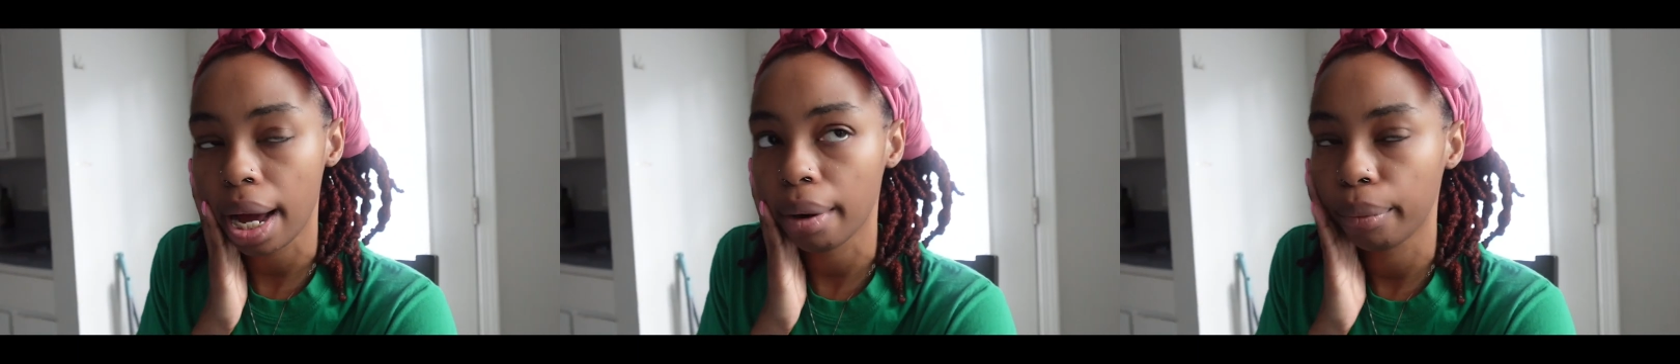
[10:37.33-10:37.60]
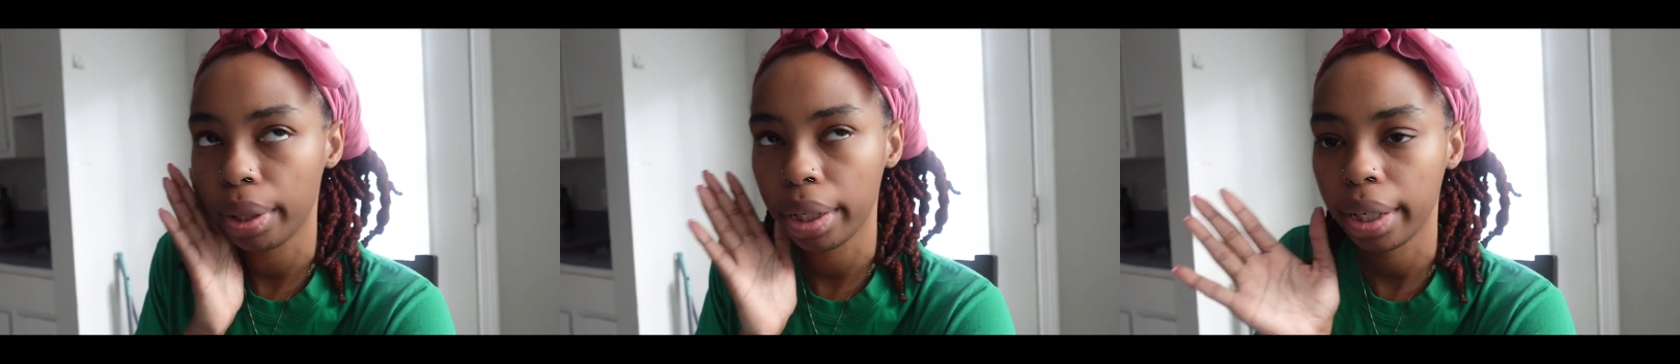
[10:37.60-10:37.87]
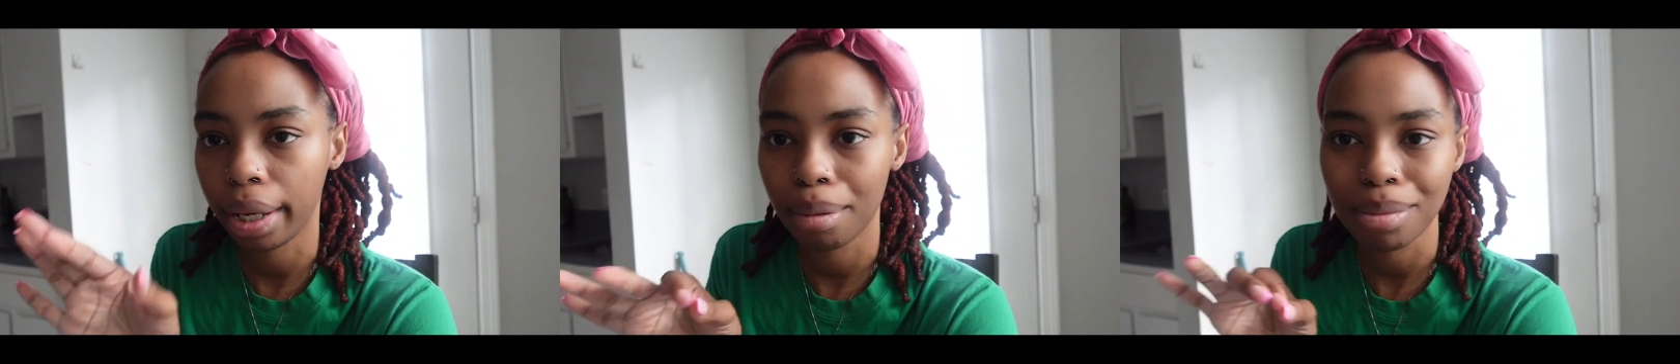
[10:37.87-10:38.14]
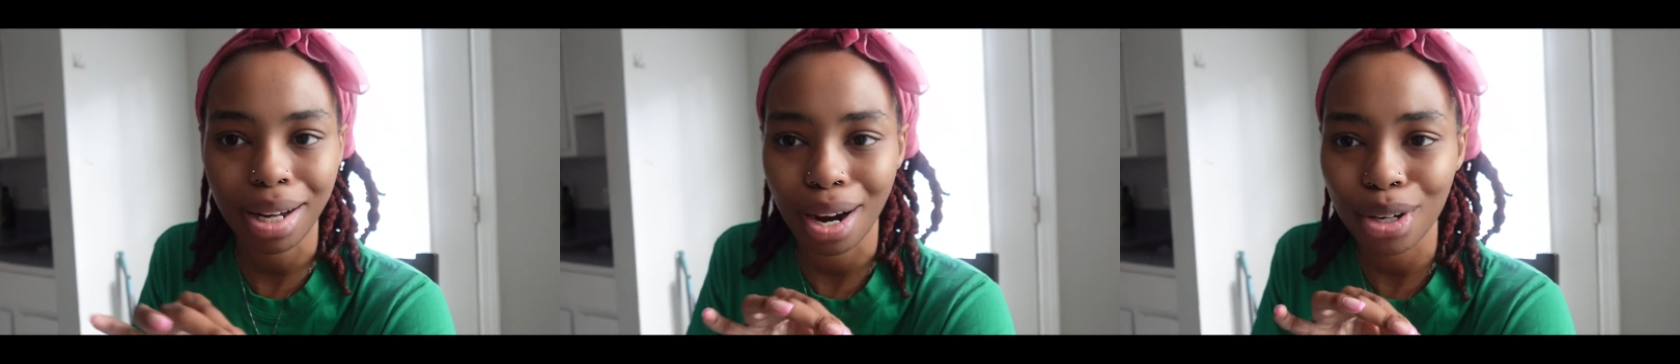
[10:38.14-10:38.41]
I really am
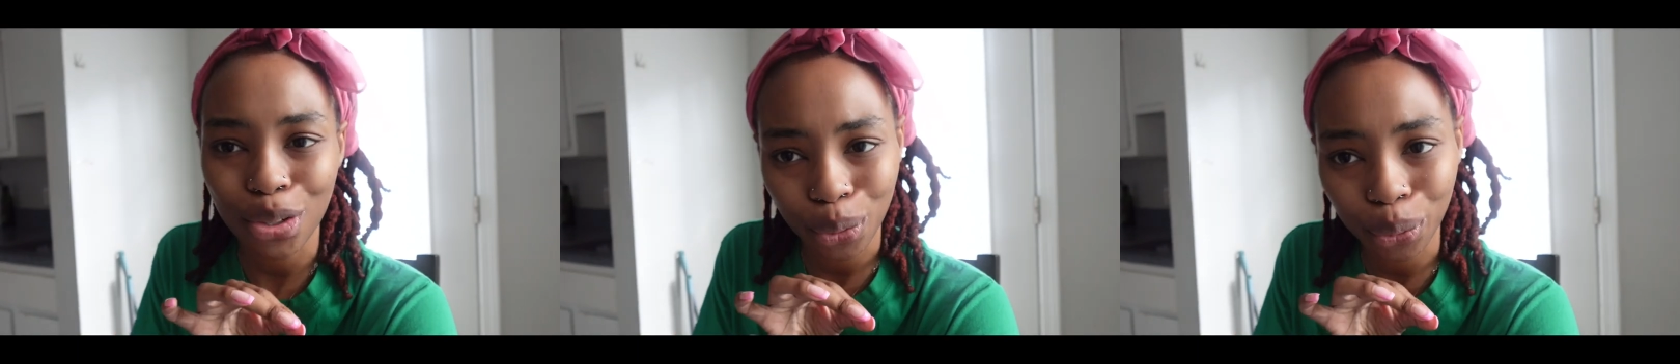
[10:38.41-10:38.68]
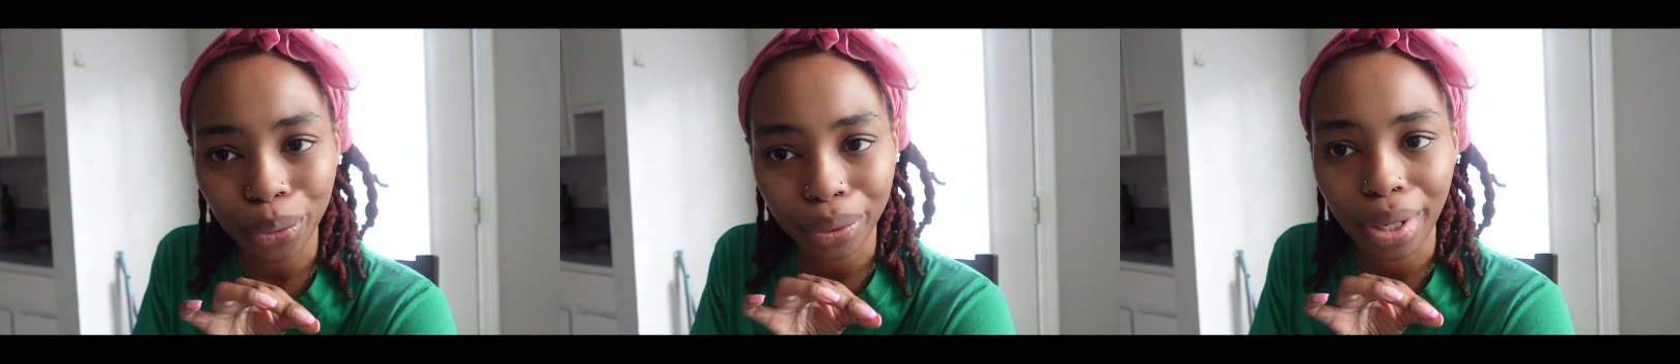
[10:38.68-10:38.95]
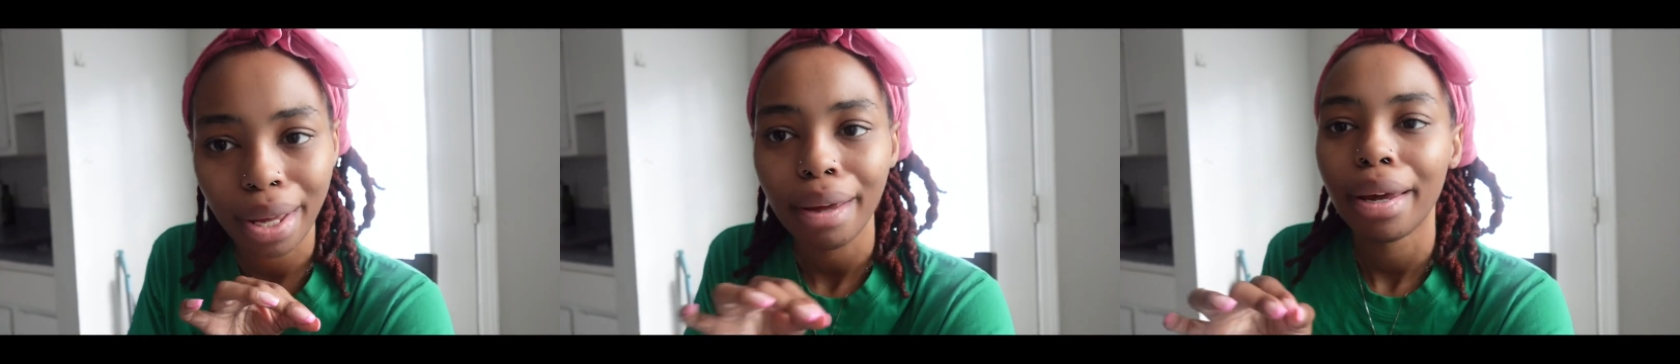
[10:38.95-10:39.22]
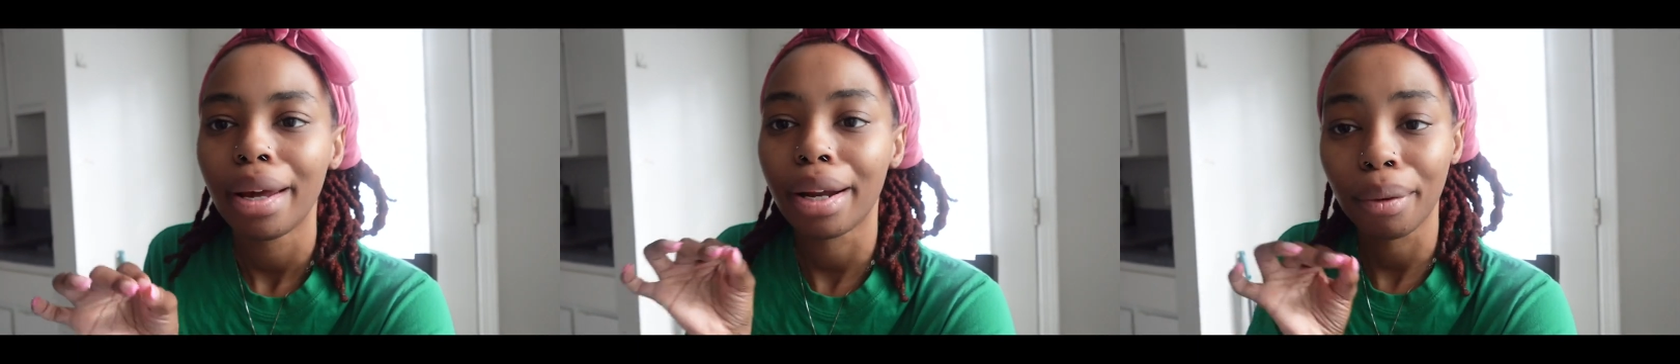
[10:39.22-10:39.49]
tired of school
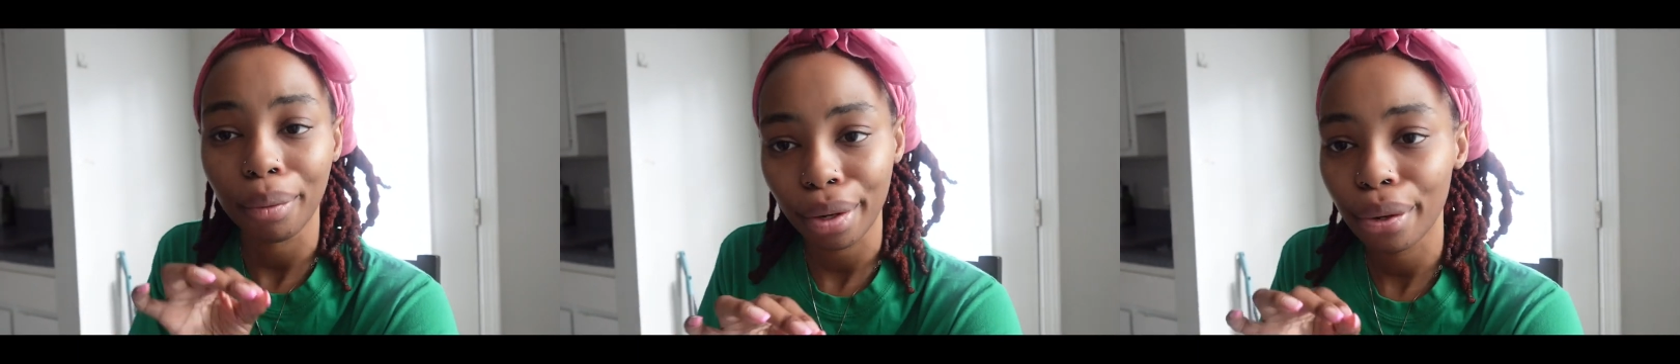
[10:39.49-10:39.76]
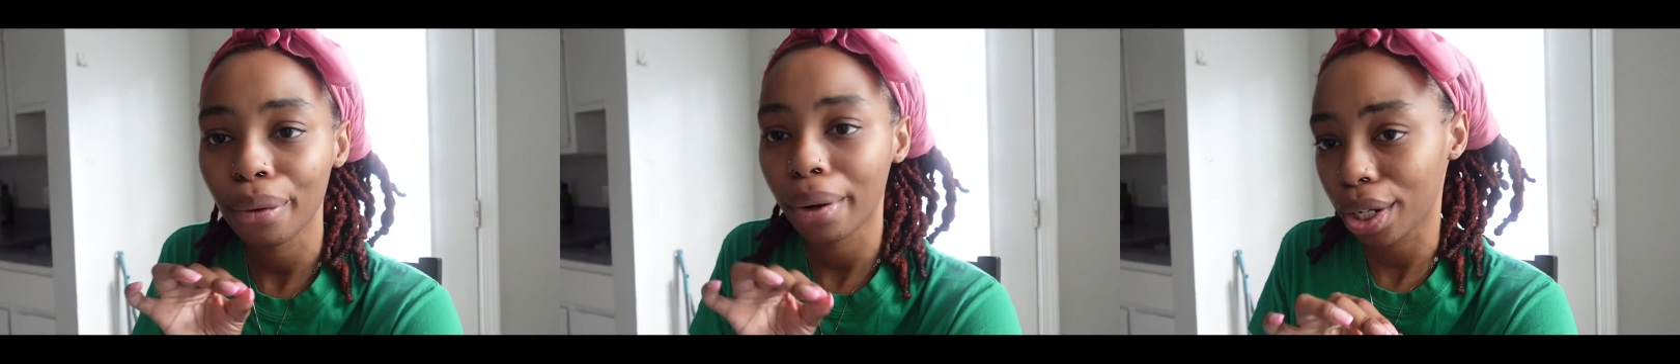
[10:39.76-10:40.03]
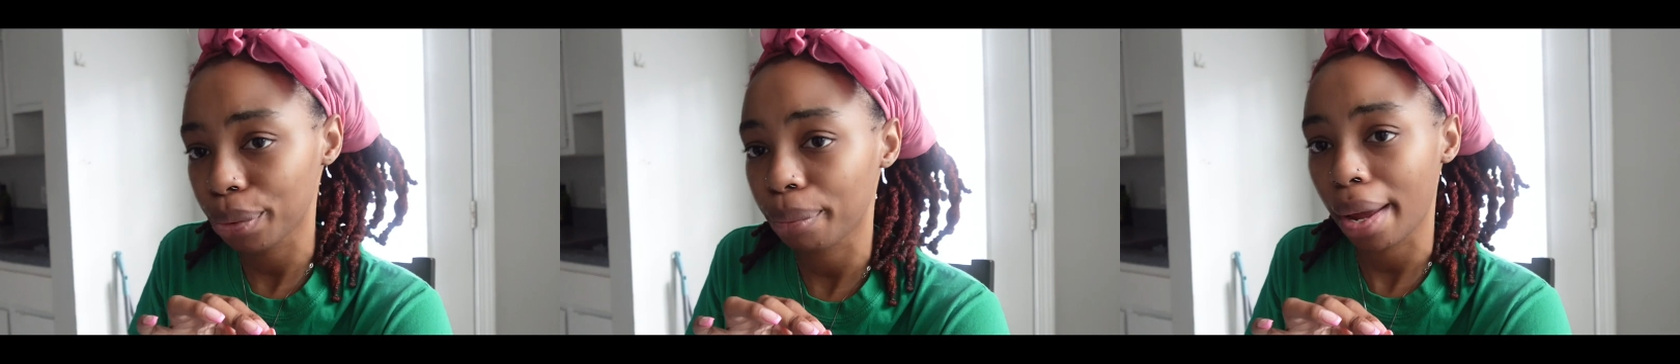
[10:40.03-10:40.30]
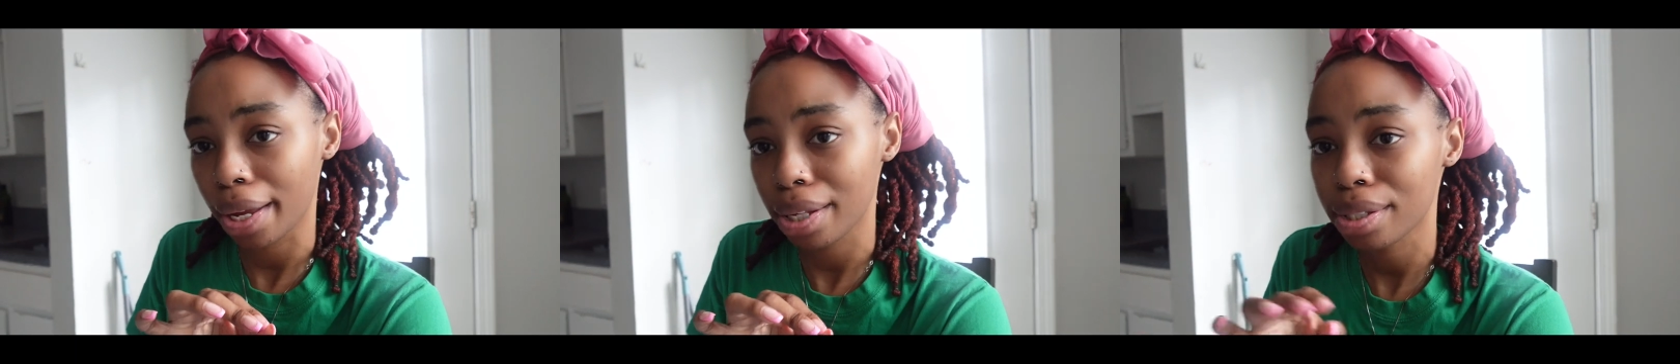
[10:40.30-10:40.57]
and I'm ready to graduate.